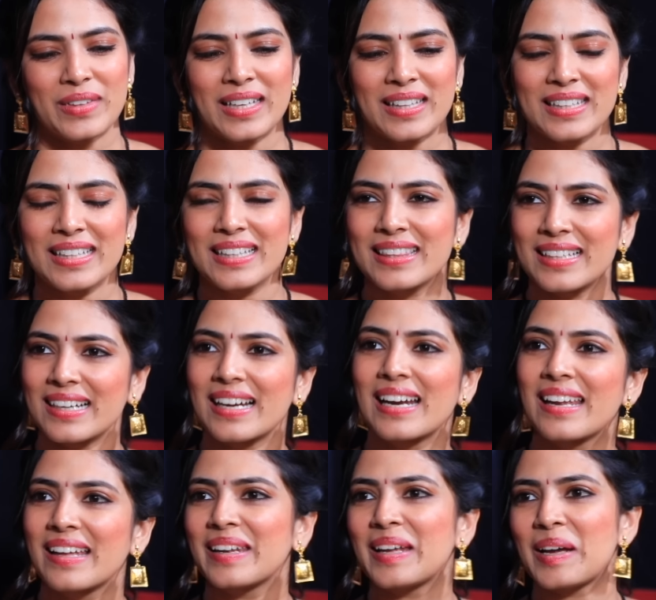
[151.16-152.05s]
And then
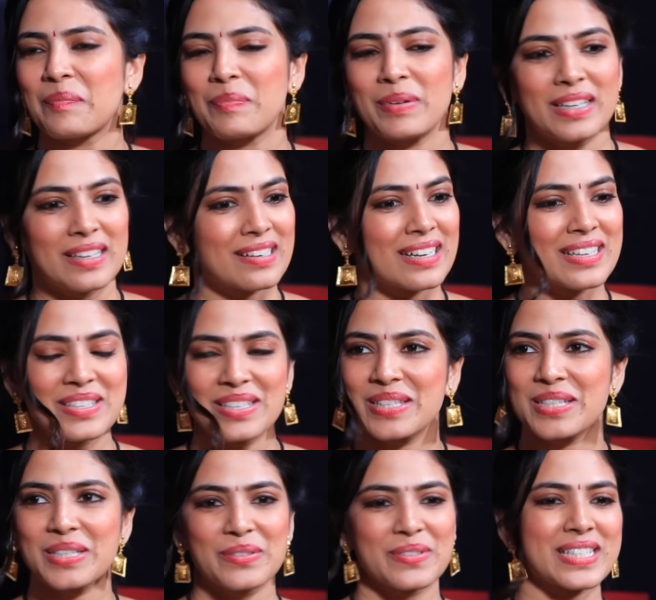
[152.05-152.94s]
Thangalaan happened and
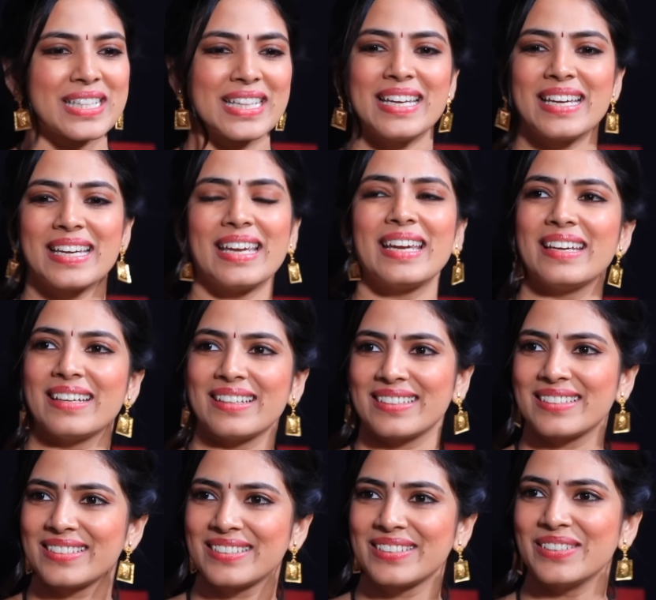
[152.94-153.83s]
Ranjit sir was like, hey,
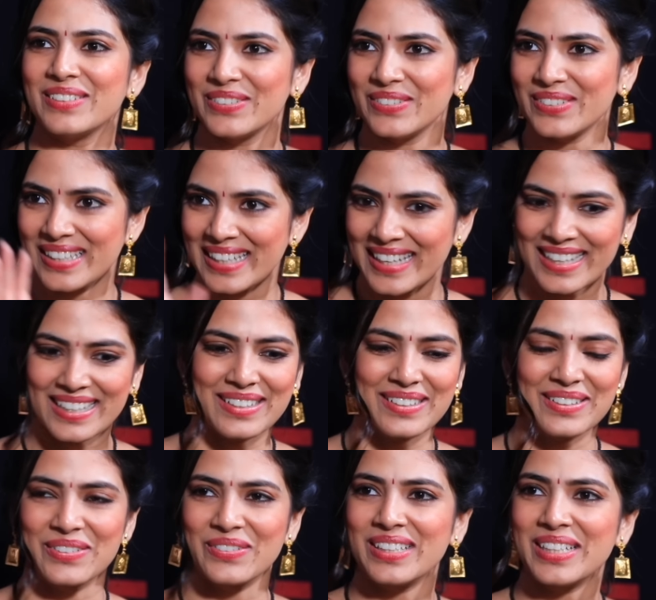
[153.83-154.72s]
you know, like
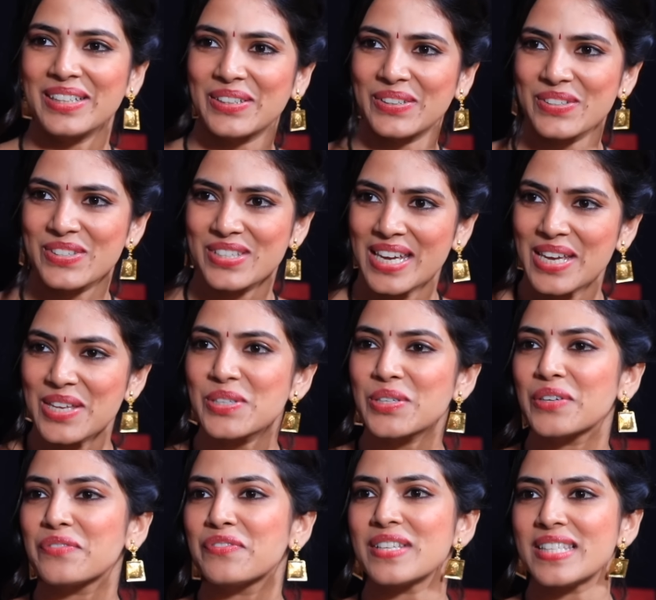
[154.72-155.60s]
you need to
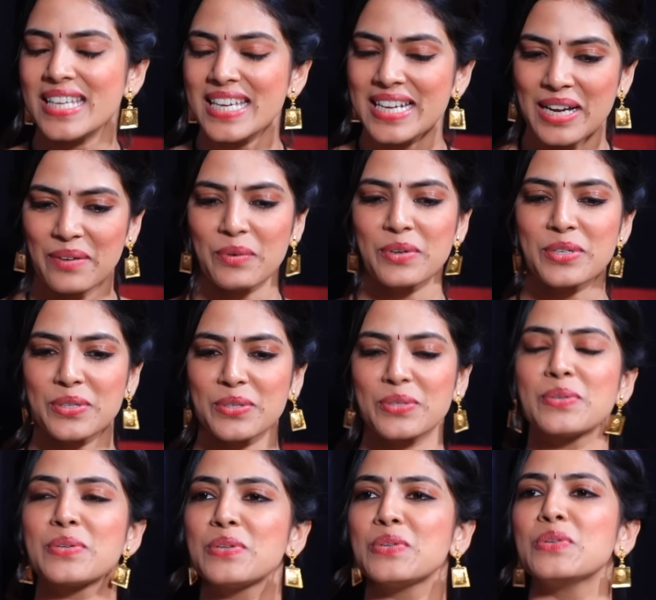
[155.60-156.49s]
change your physique. I want
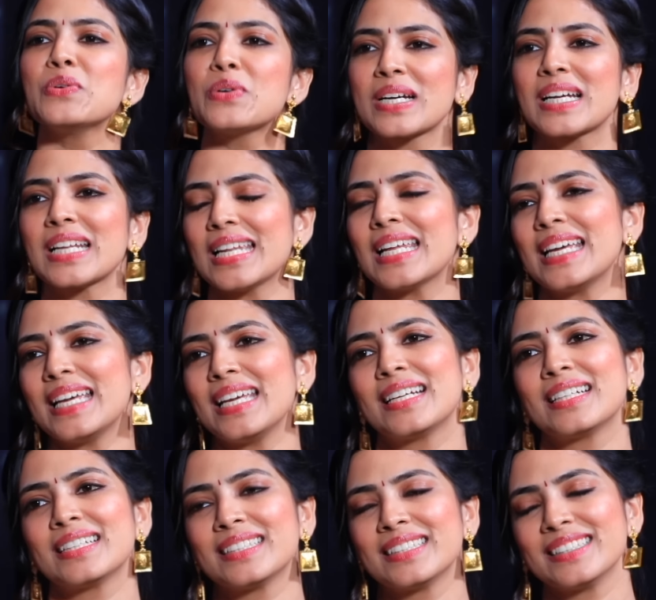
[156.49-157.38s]
you to look
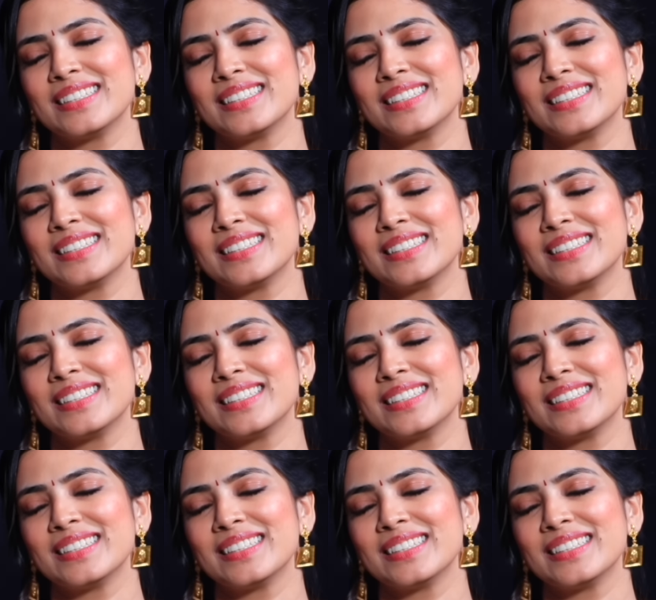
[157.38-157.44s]
like,